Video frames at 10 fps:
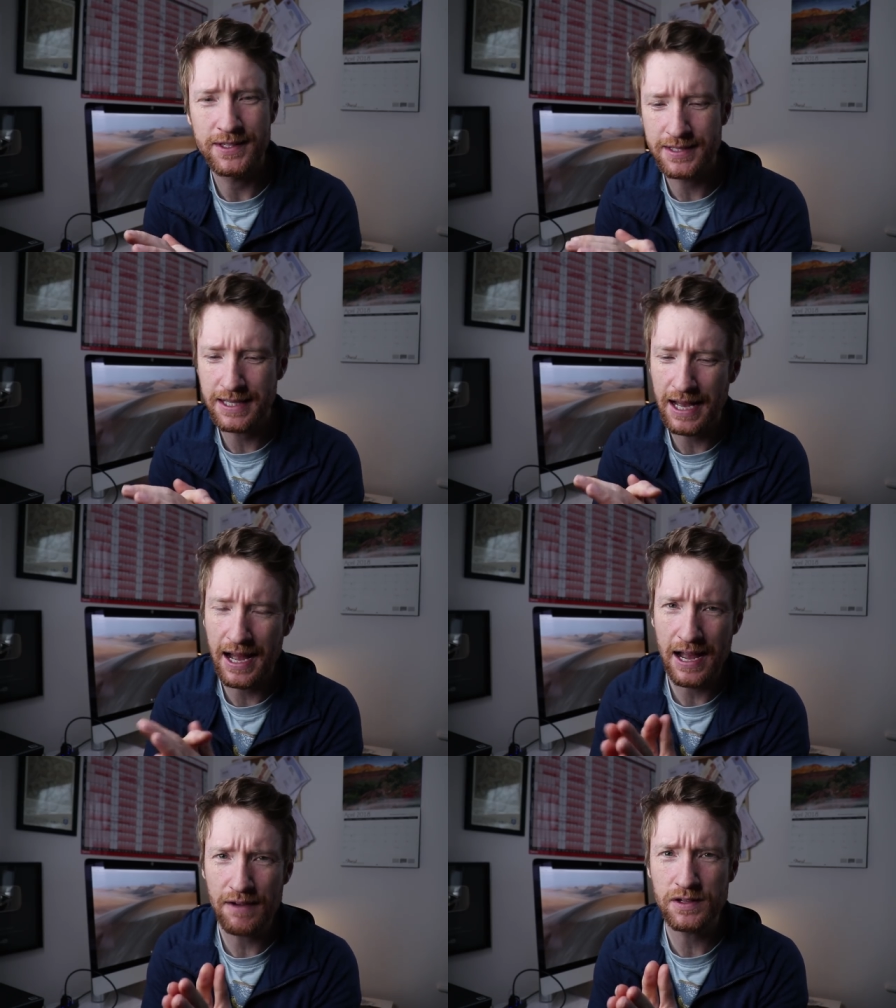You see,
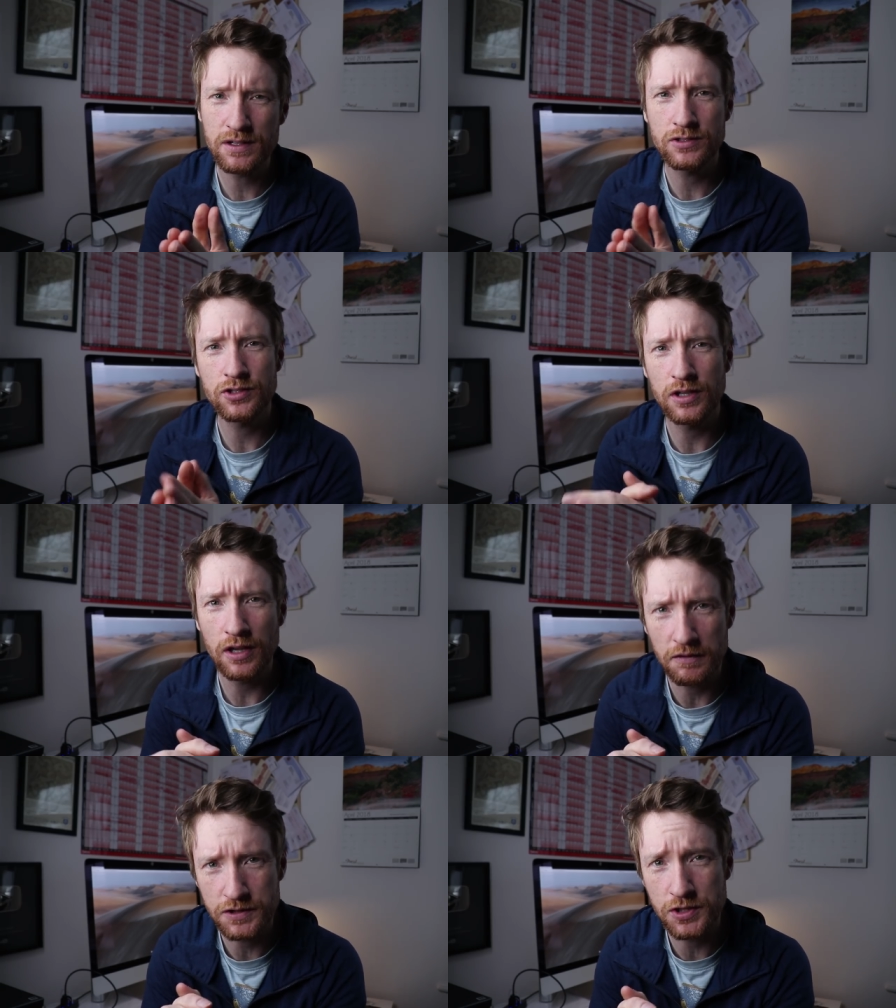I haven't done a
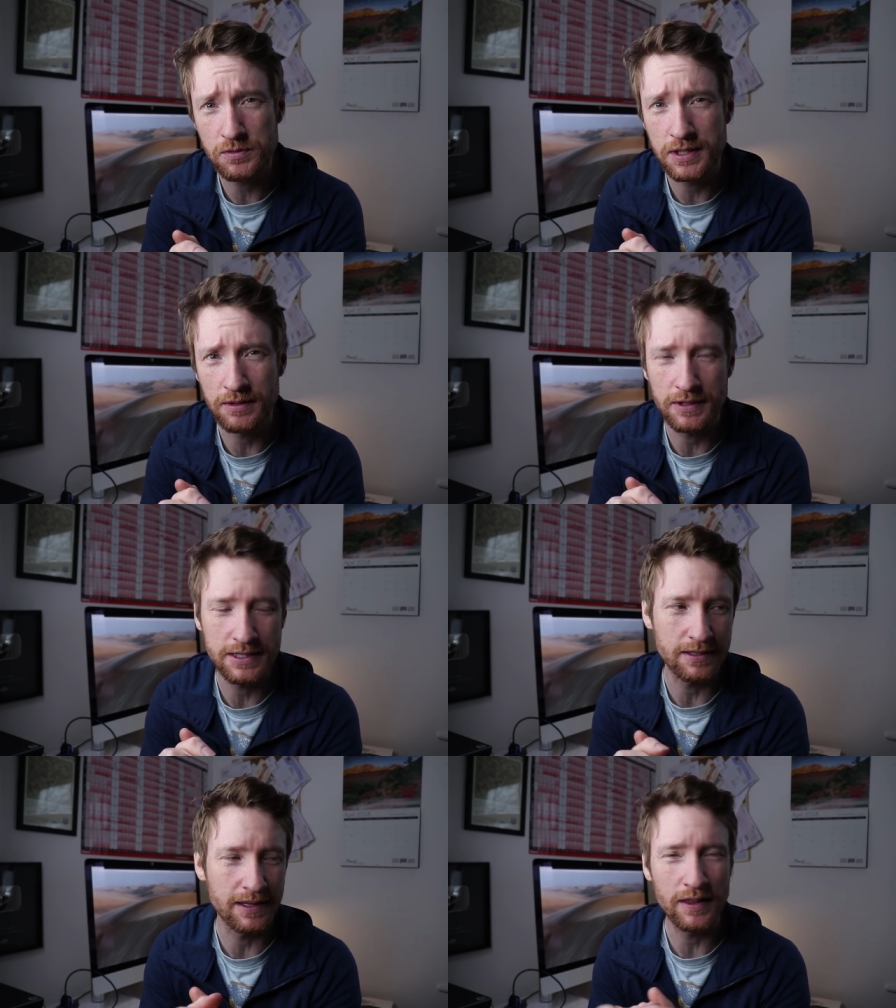lot of shooting
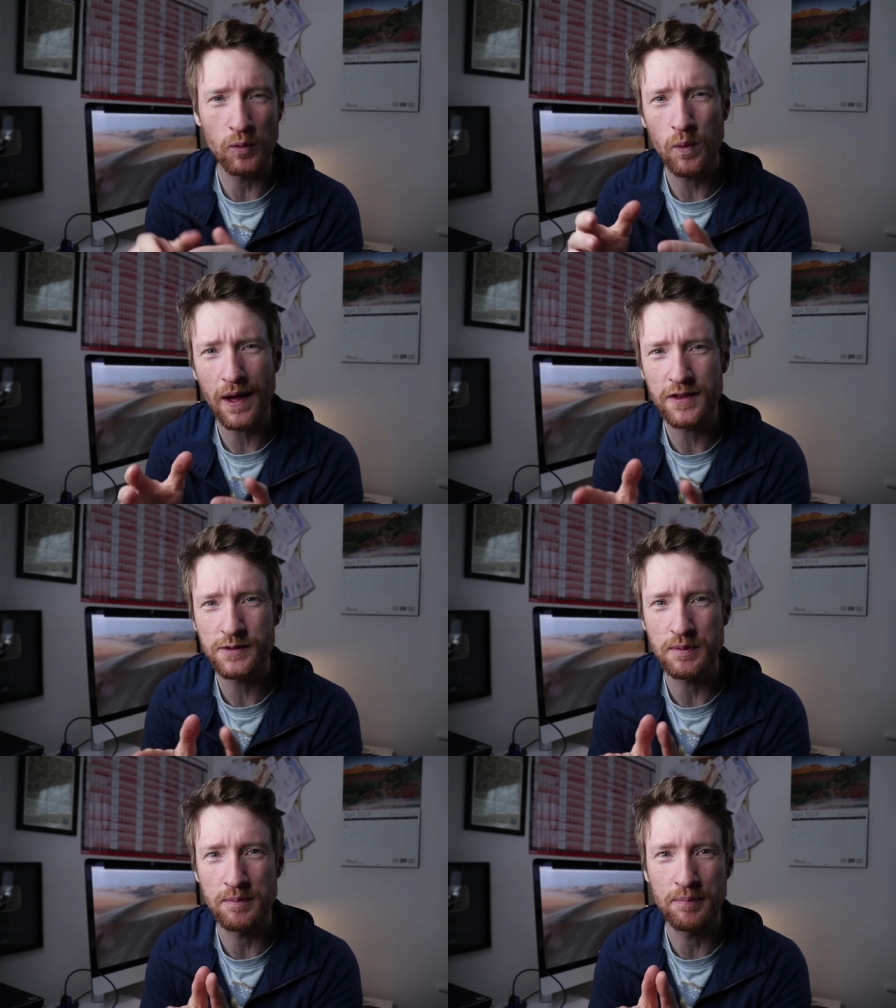recently, the
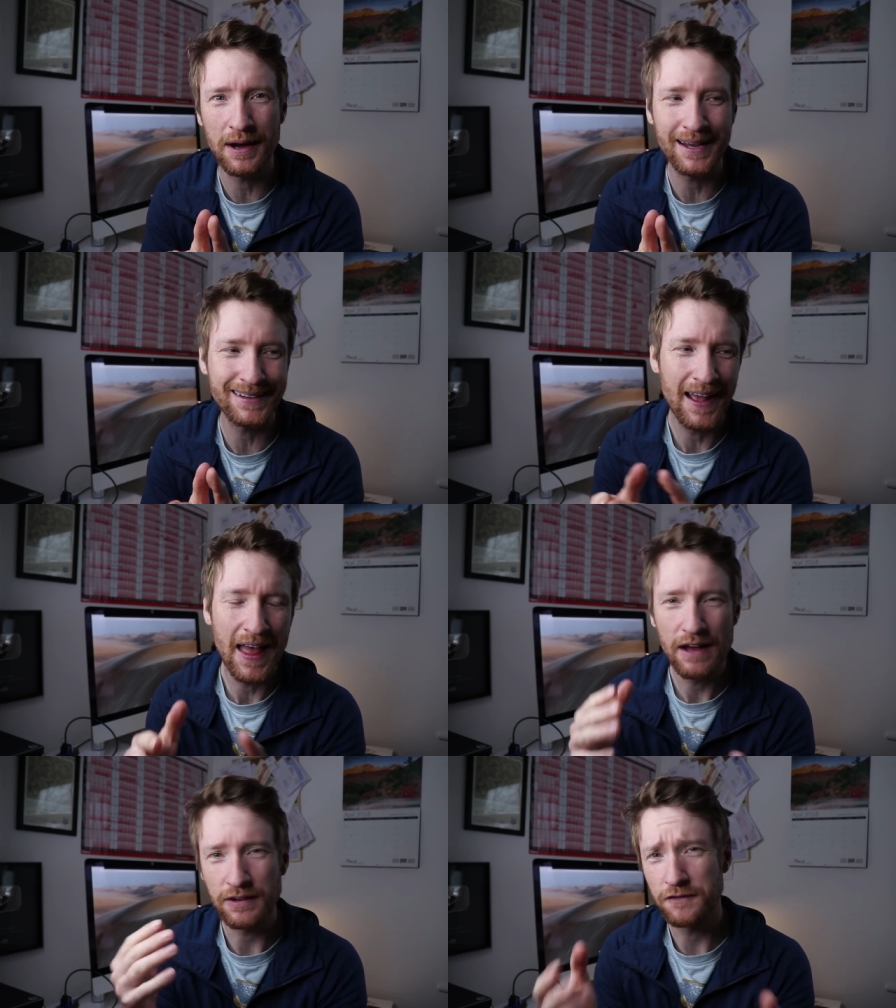weather's been bad,
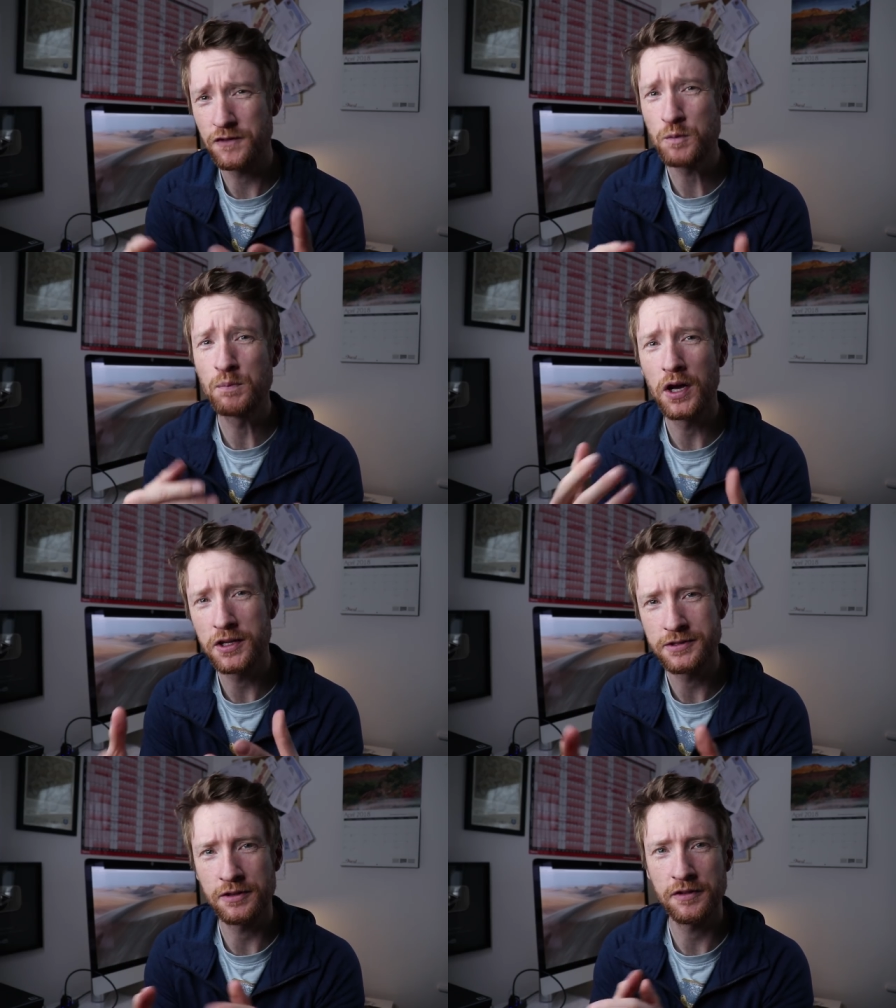I've had a few
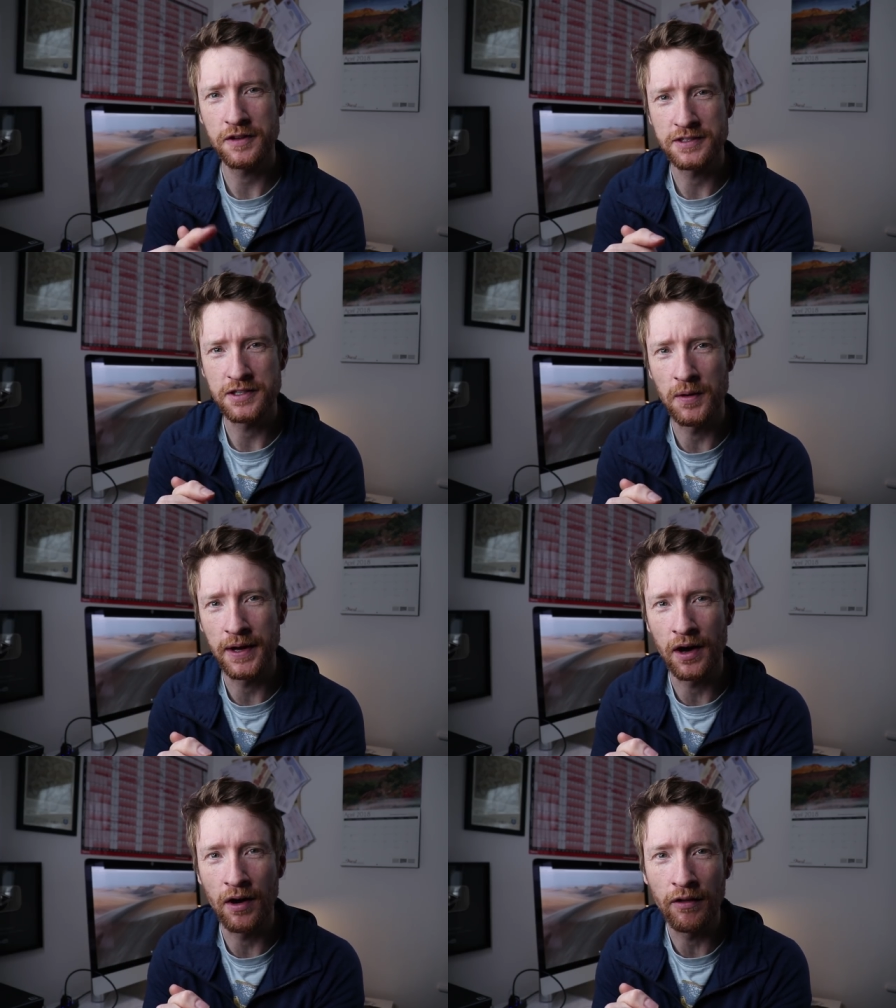personal things
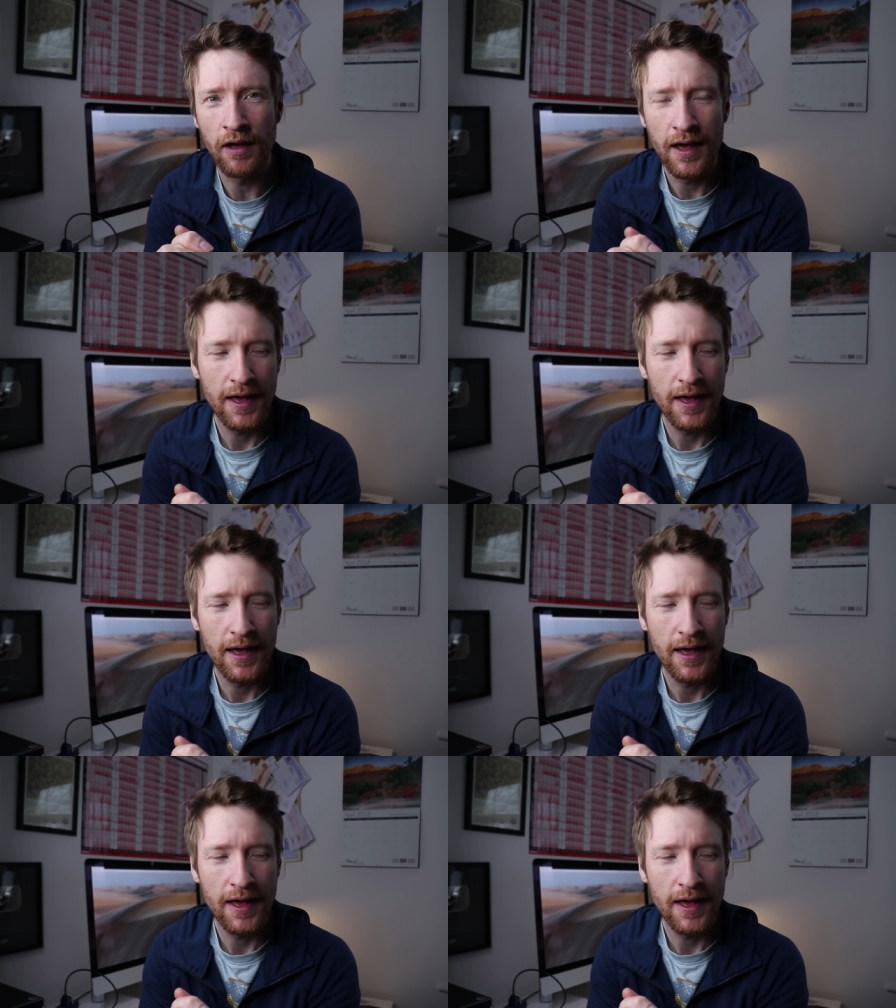going on,